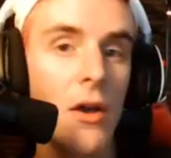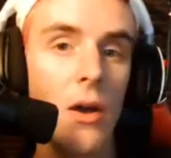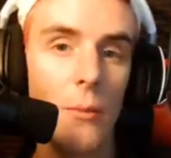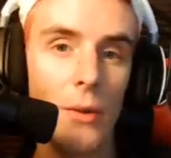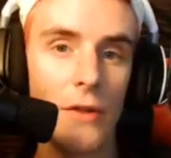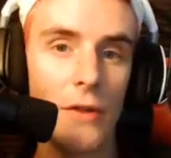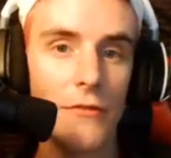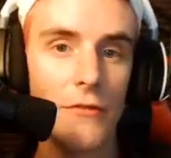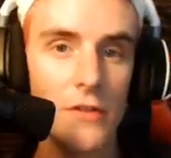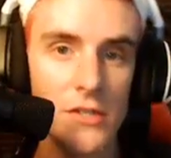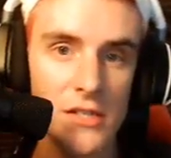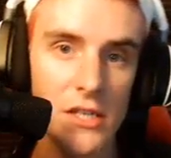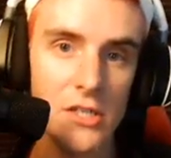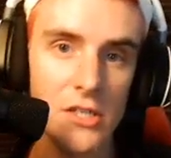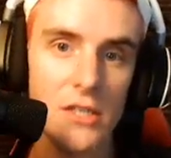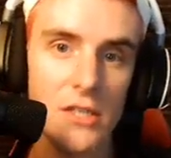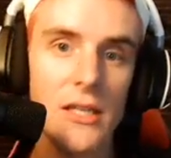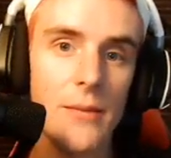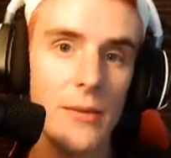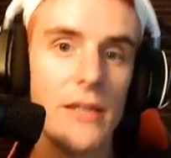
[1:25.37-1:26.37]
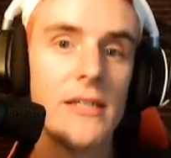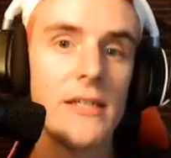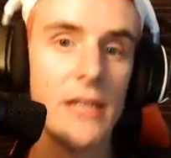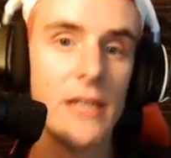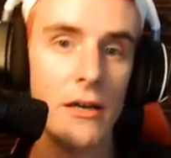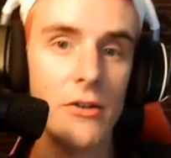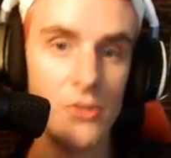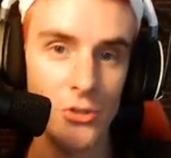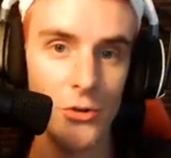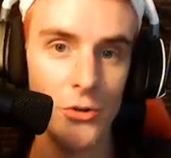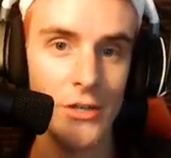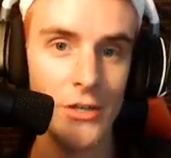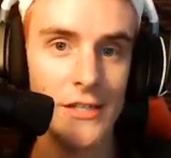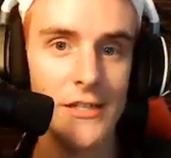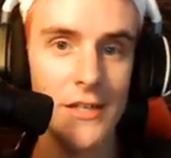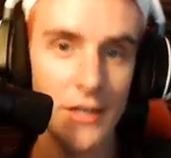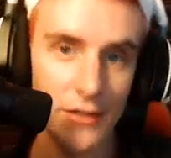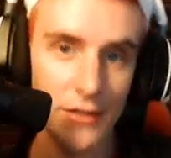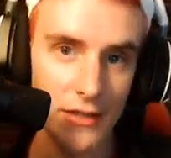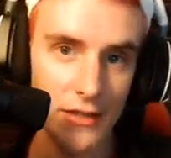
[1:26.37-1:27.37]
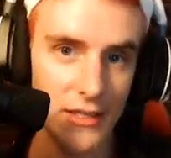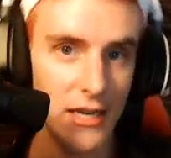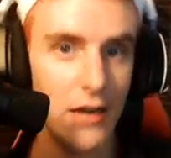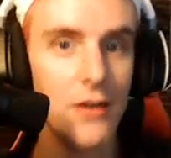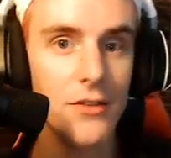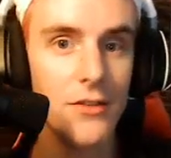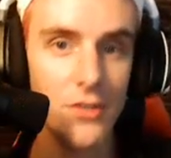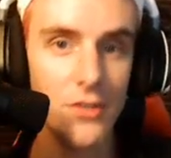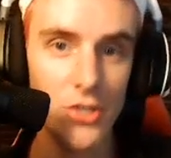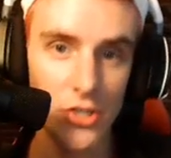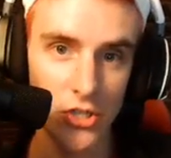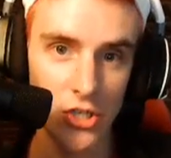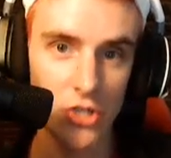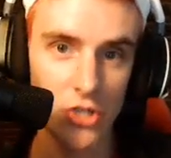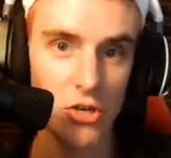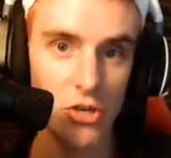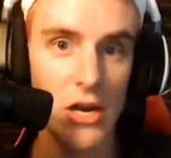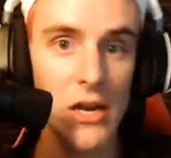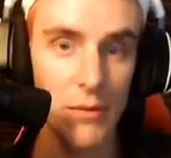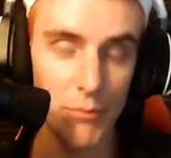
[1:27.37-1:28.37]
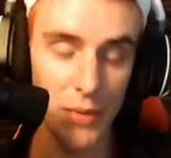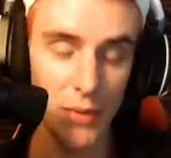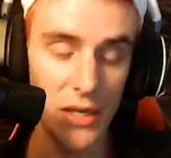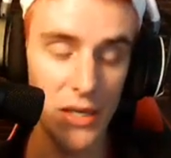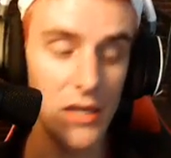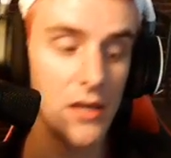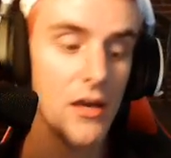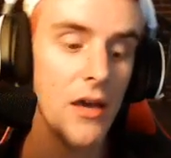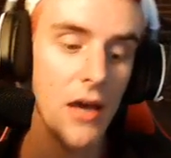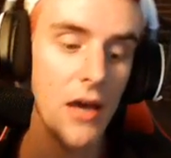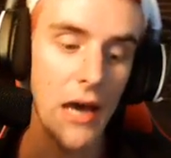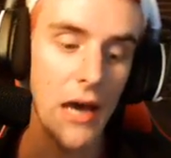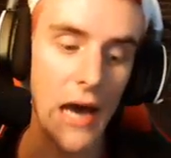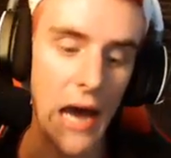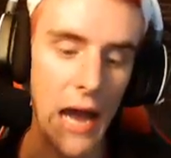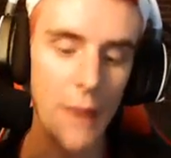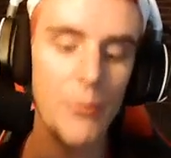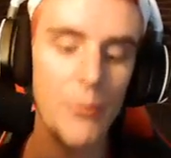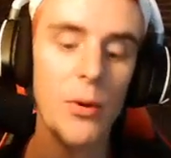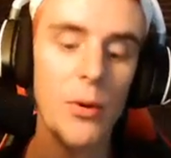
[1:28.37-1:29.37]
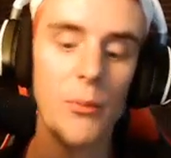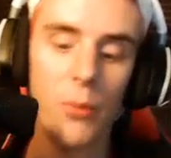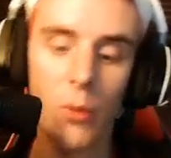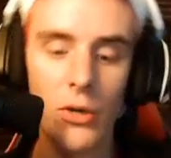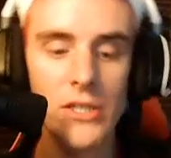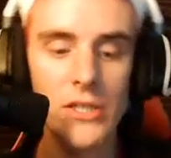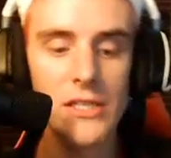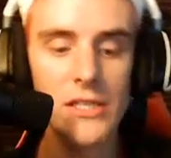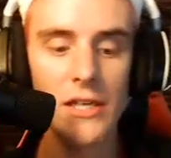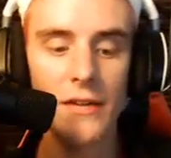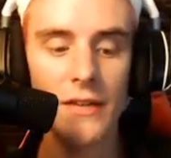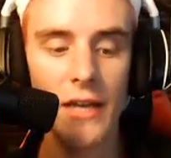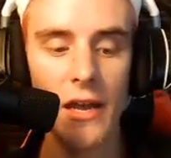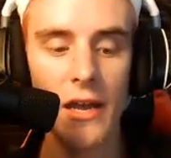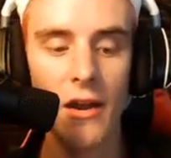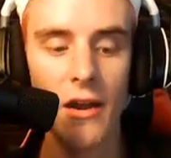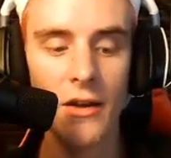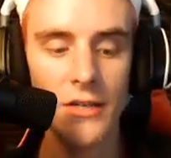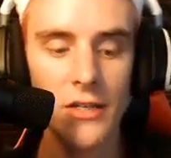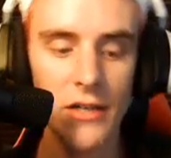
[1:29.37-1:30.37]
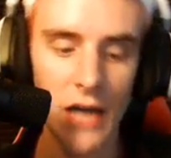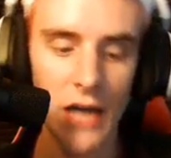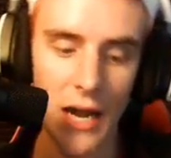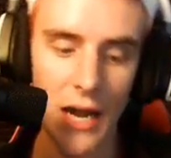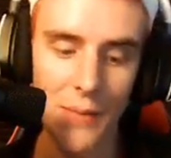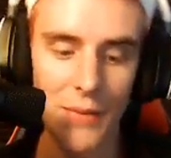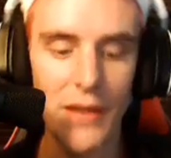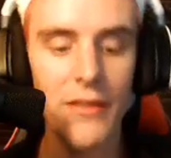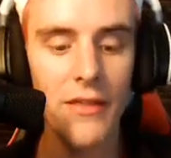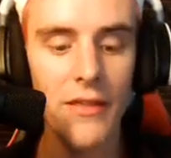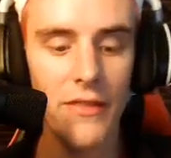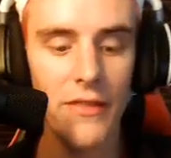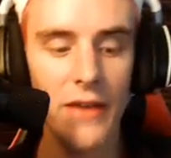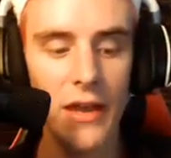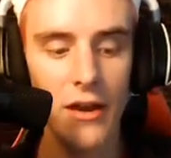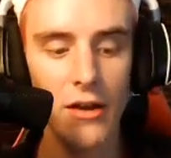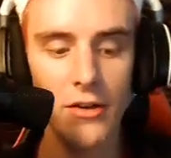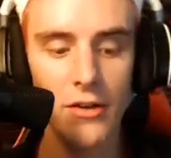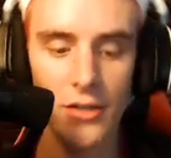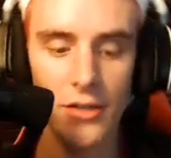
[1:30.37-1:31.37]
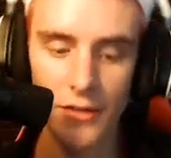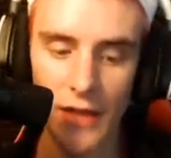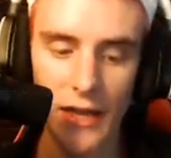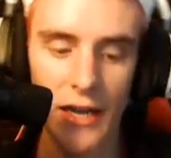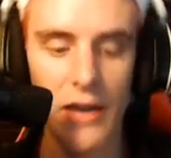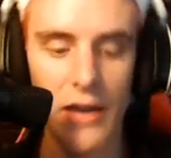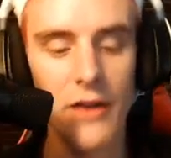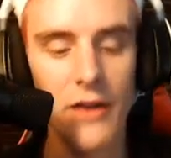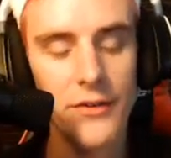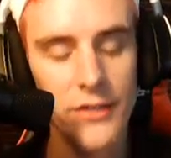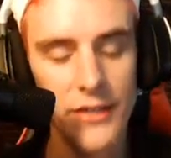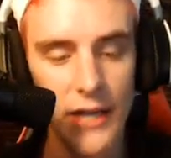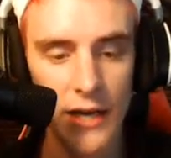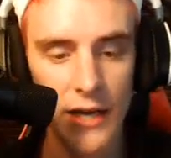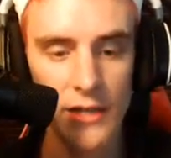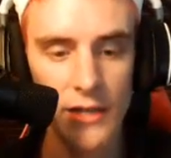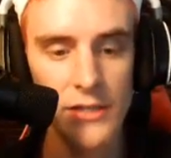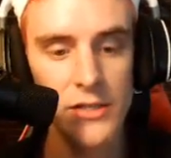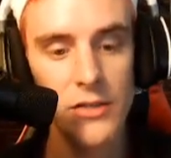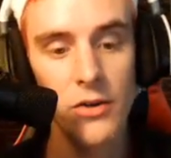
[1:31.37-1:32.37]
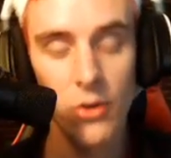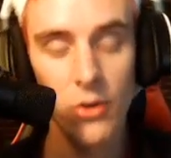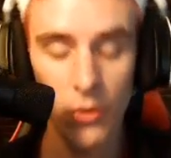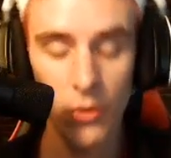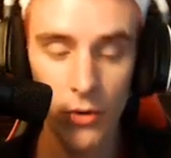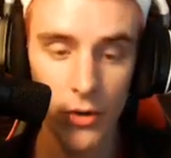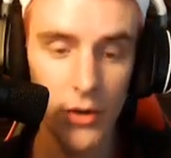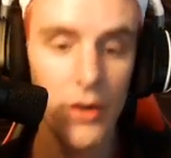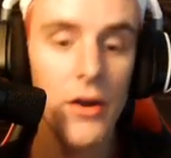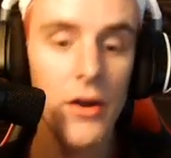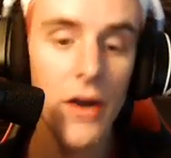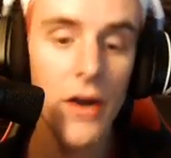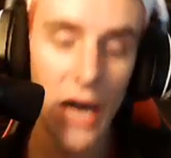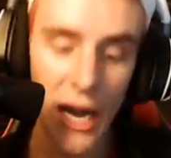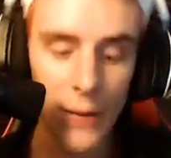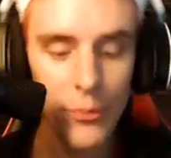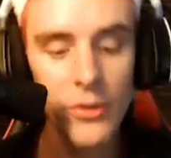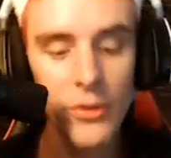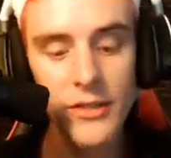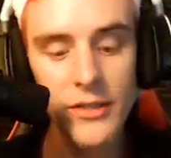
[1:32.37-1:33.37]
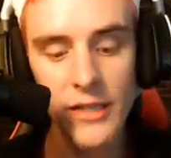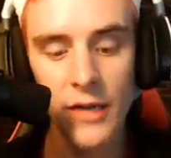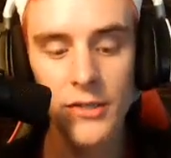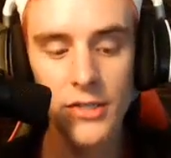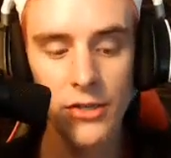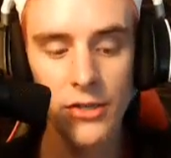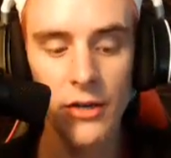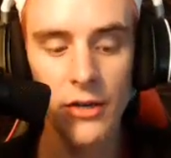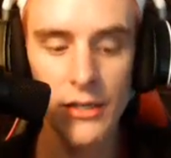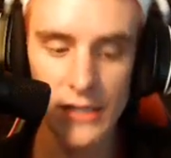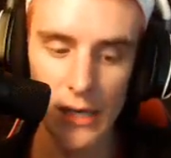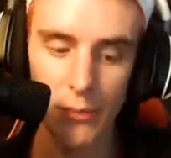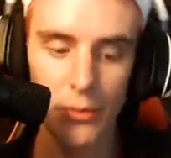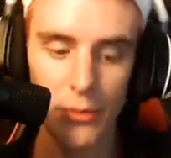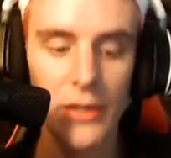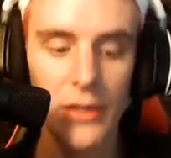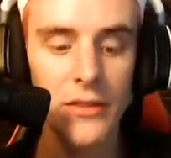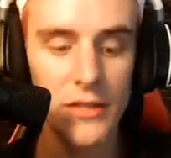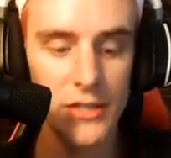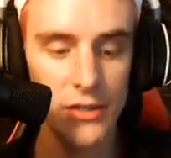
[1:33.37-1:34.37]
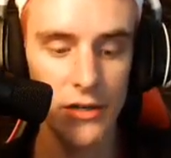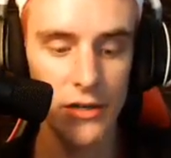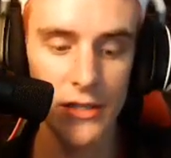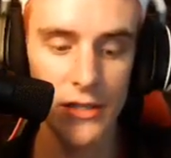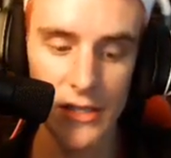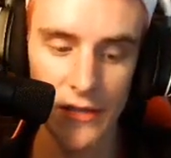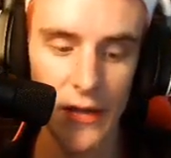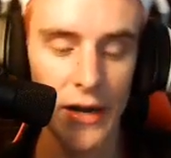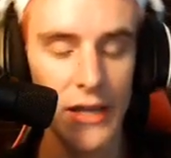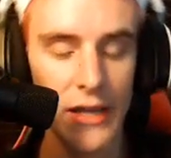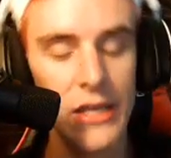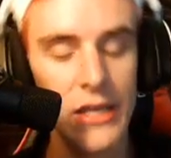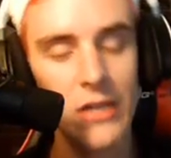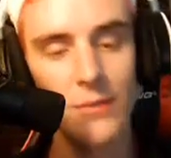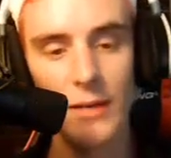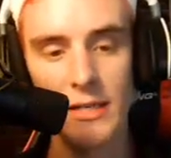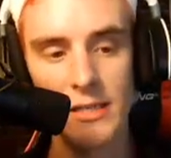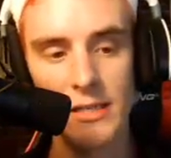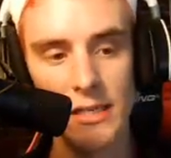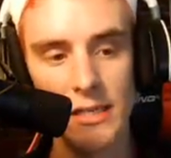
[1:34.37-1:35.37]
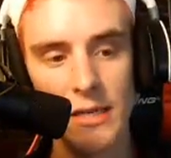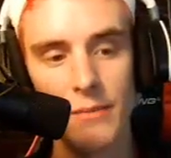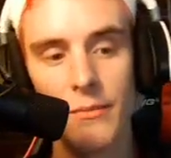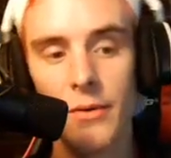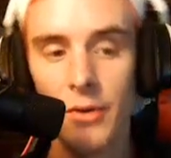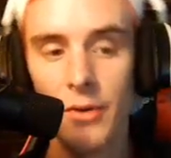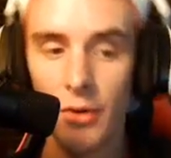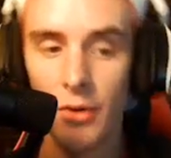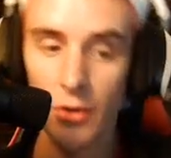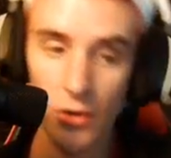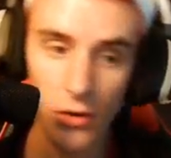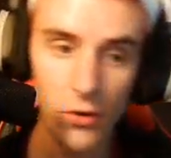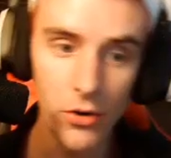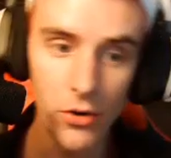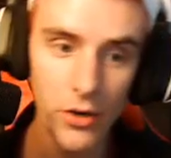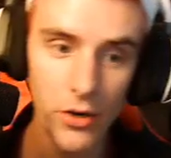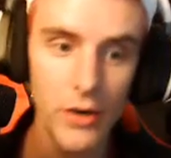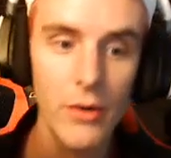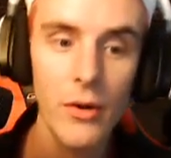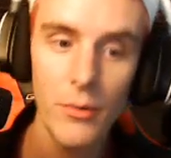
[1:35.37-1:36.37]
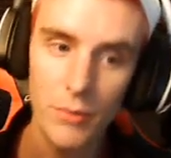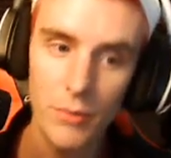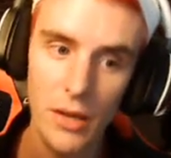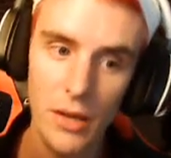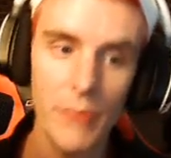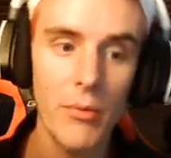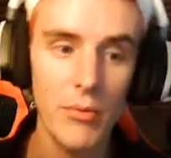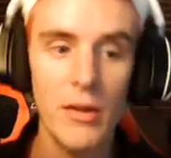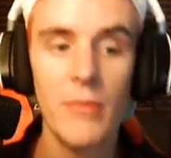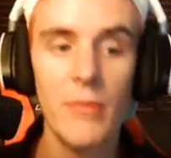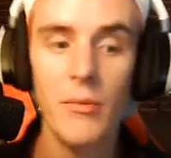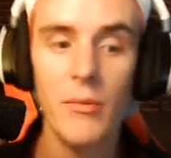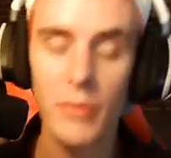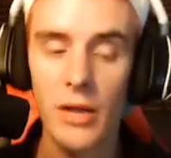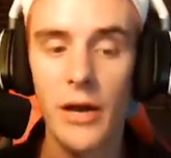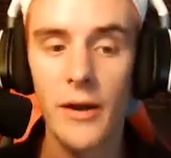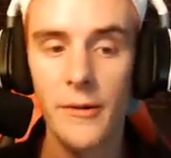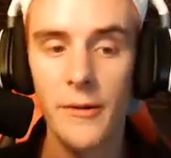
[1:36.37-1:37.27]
But if there's such a limited talent choice, the character should straight up be, I put poison on the character, I melee the character, that character dies. Or, I put down turrets, I plant the turrets, and then I heal my team. Or, blah, blah, blah, blah, blah.